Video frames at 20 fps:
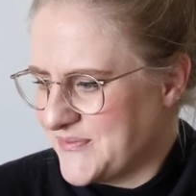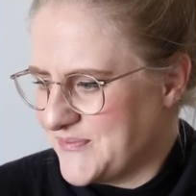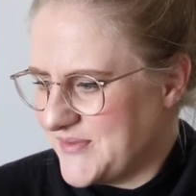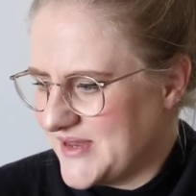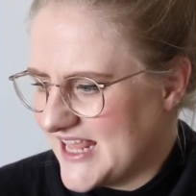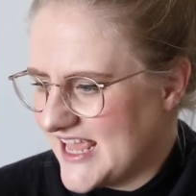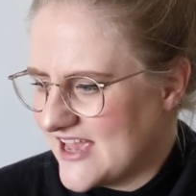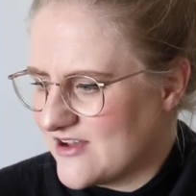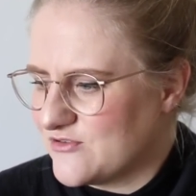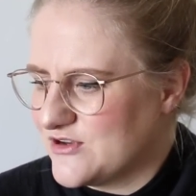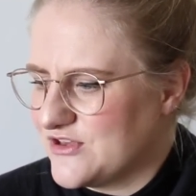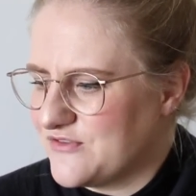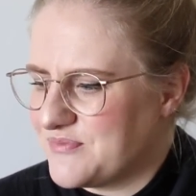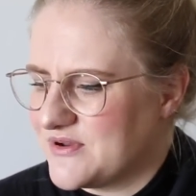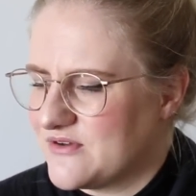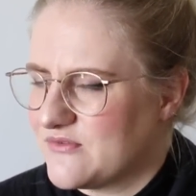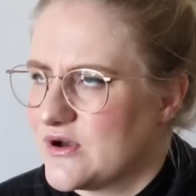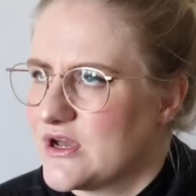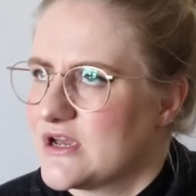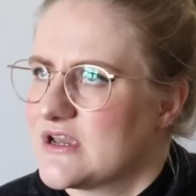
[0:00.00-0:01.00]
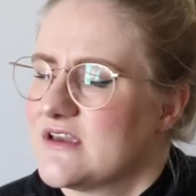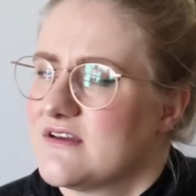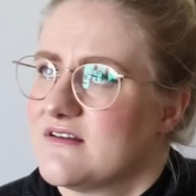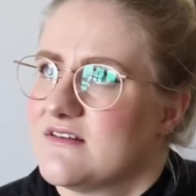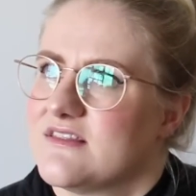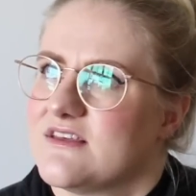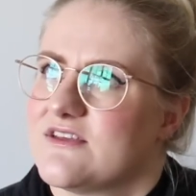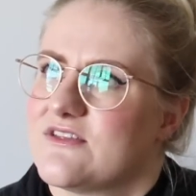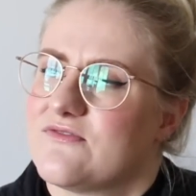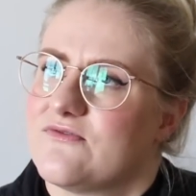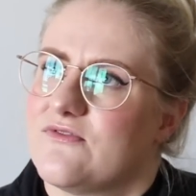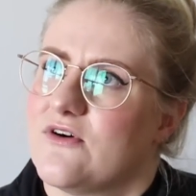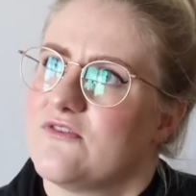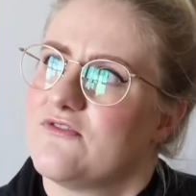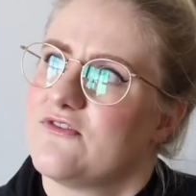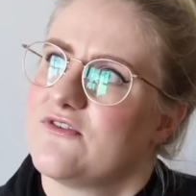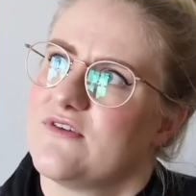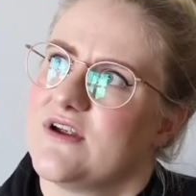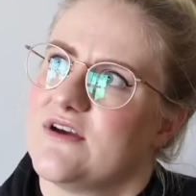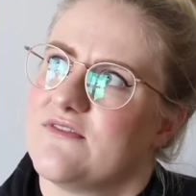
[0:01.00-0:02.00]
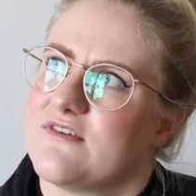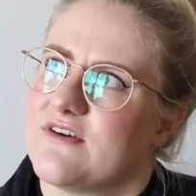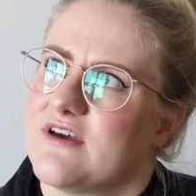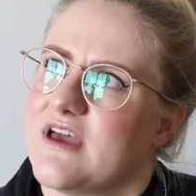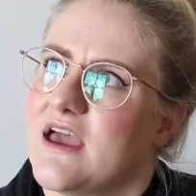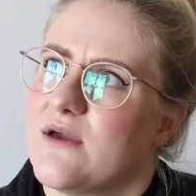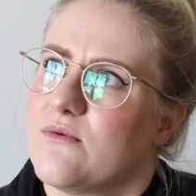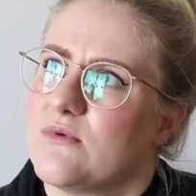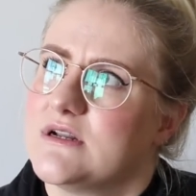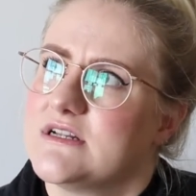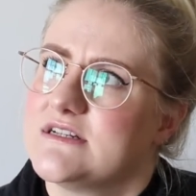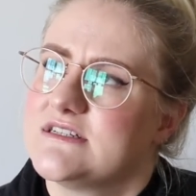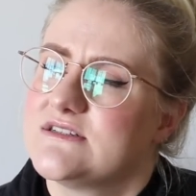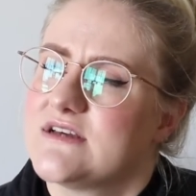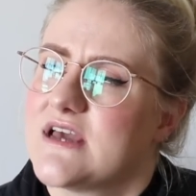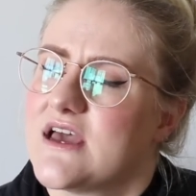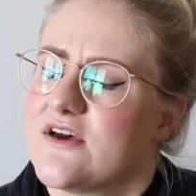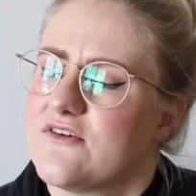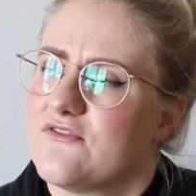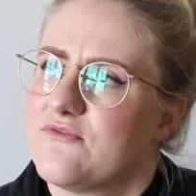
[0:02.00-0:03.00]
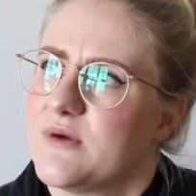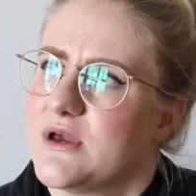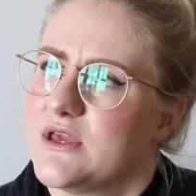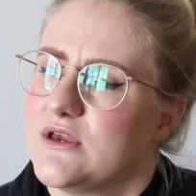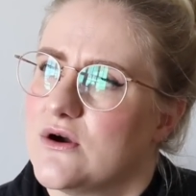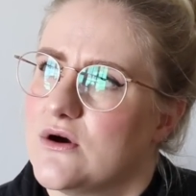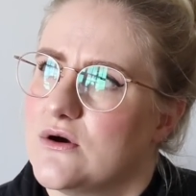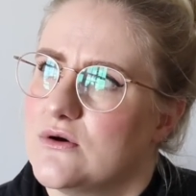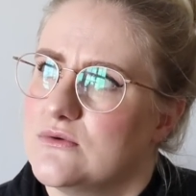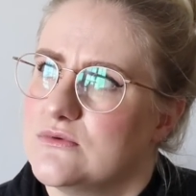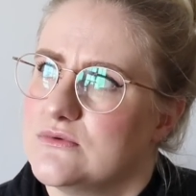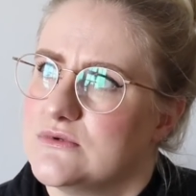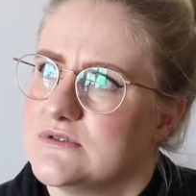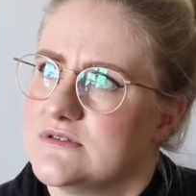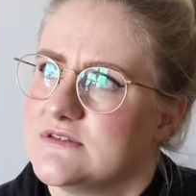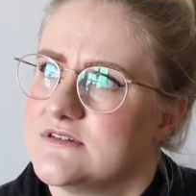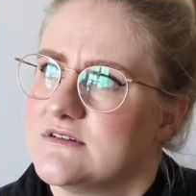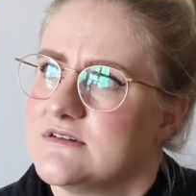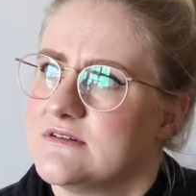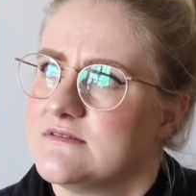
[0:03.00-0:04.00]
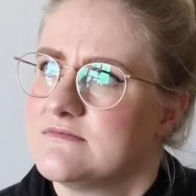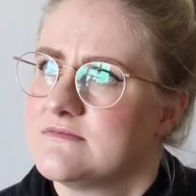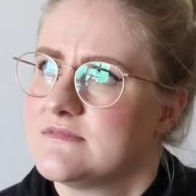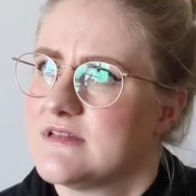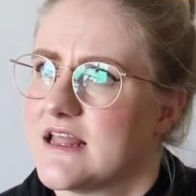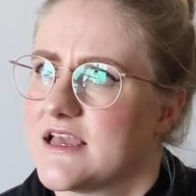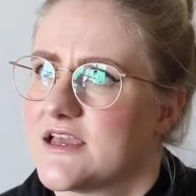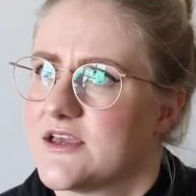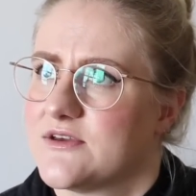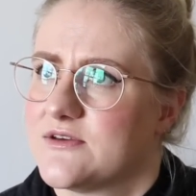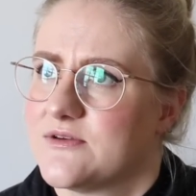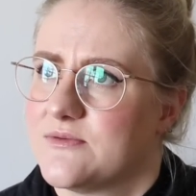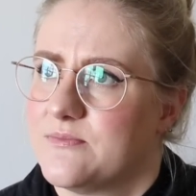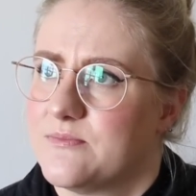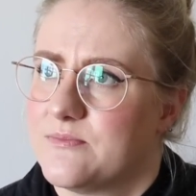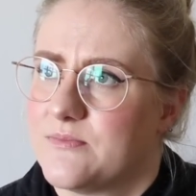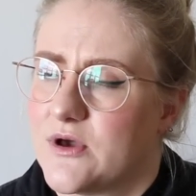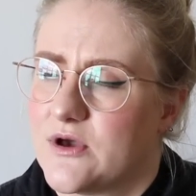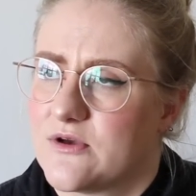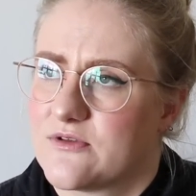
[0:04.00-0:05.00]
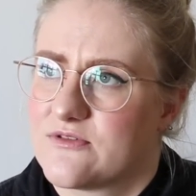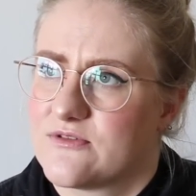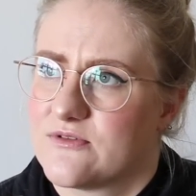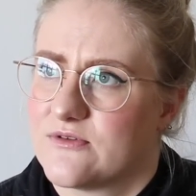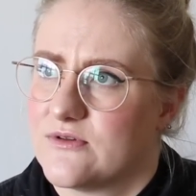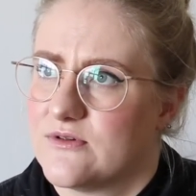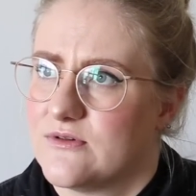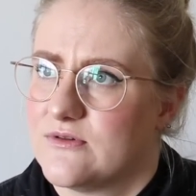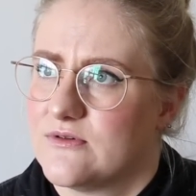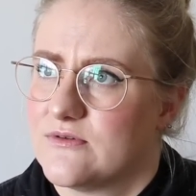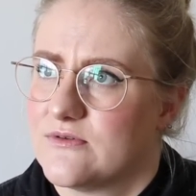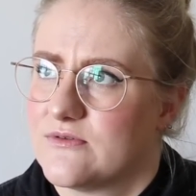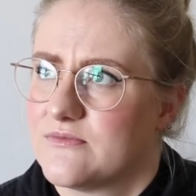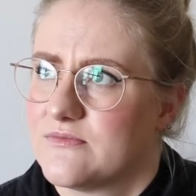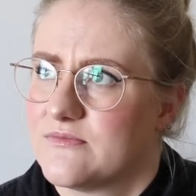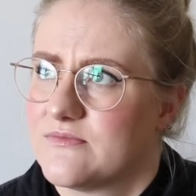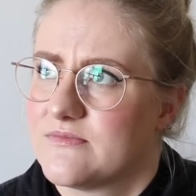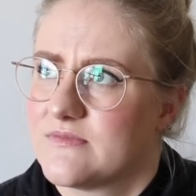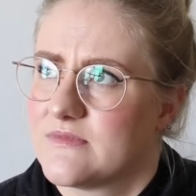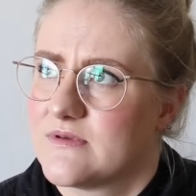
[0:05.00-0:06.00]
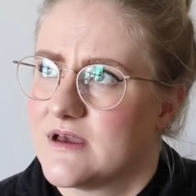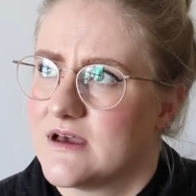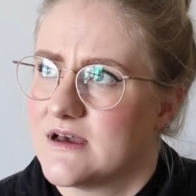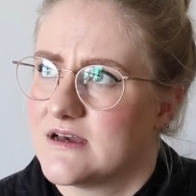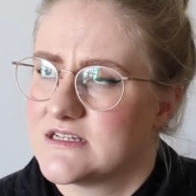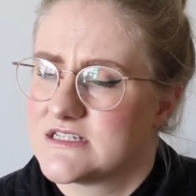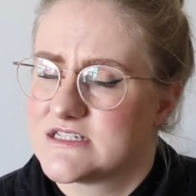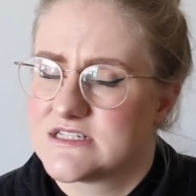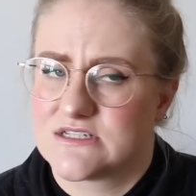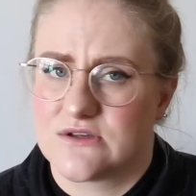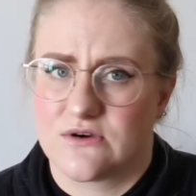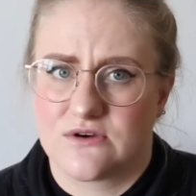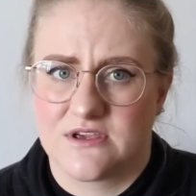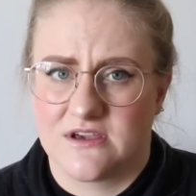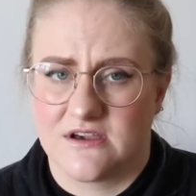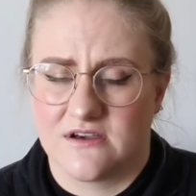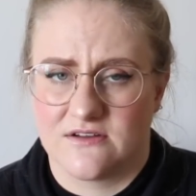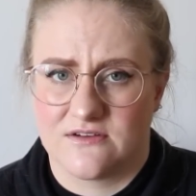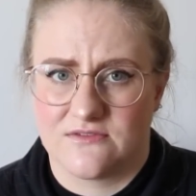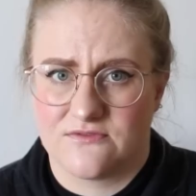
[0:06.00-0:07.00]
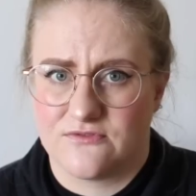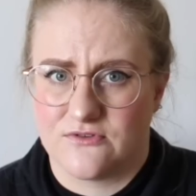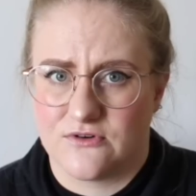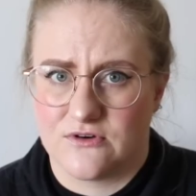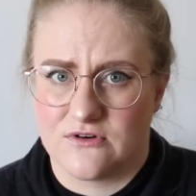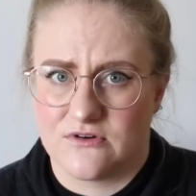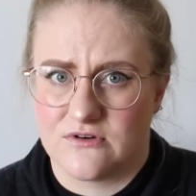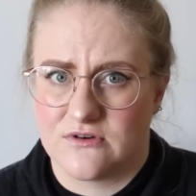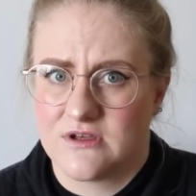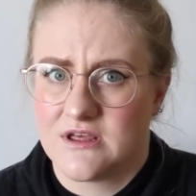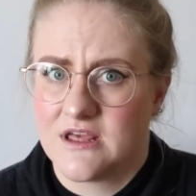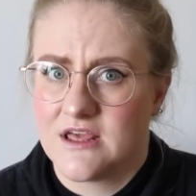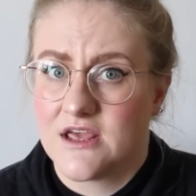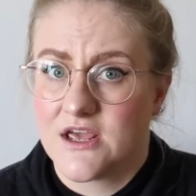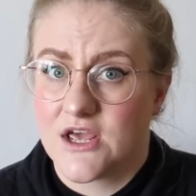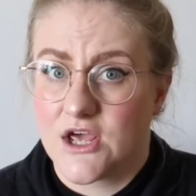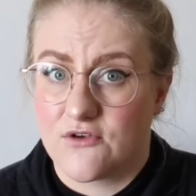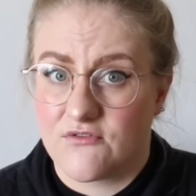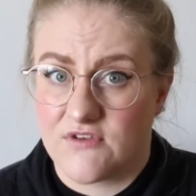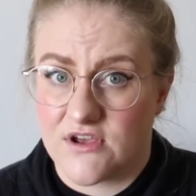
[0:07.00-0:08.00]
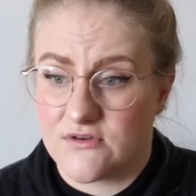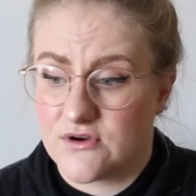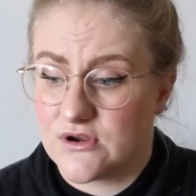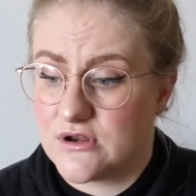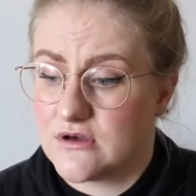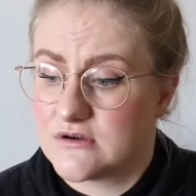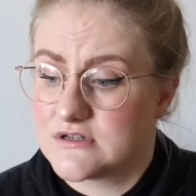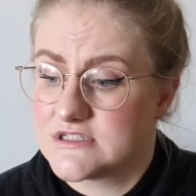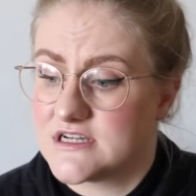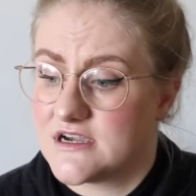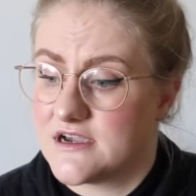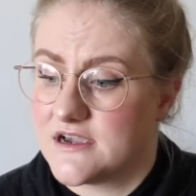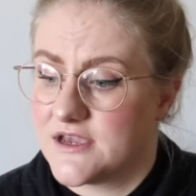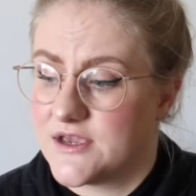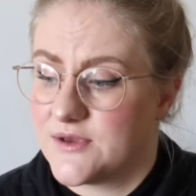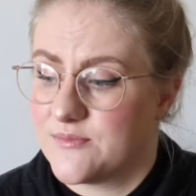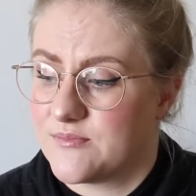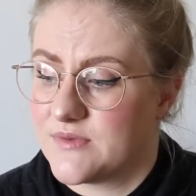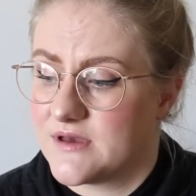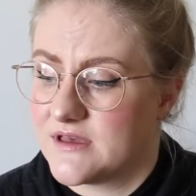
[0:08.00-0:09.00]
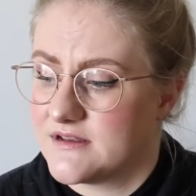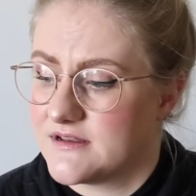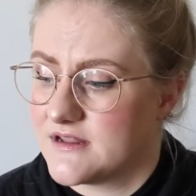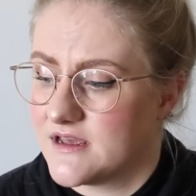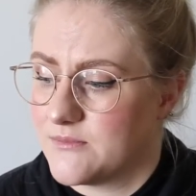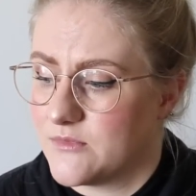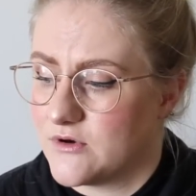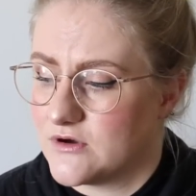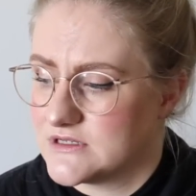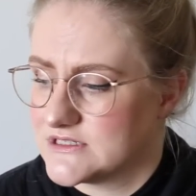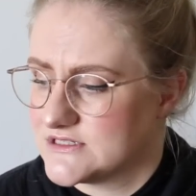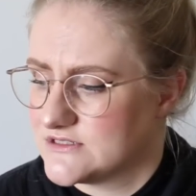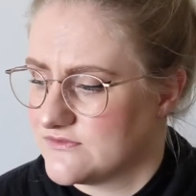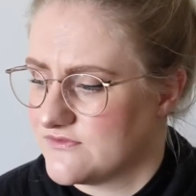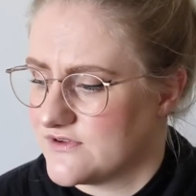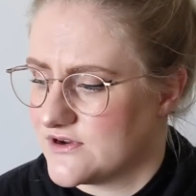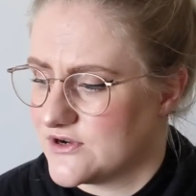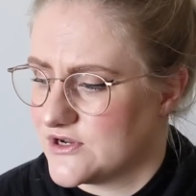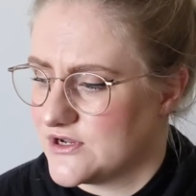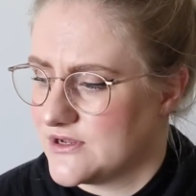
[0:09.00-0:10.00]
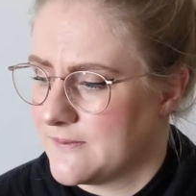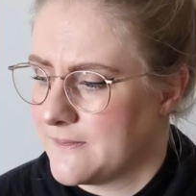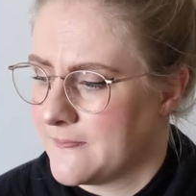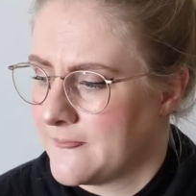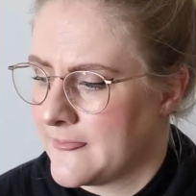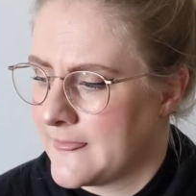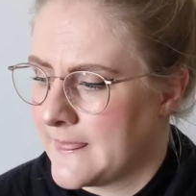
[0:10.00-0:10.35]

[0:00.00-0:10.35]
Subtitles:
But yeah, we've been working on this for forever. I wanted to have my own, like, personal sock yarn for a very long time, but I'm also very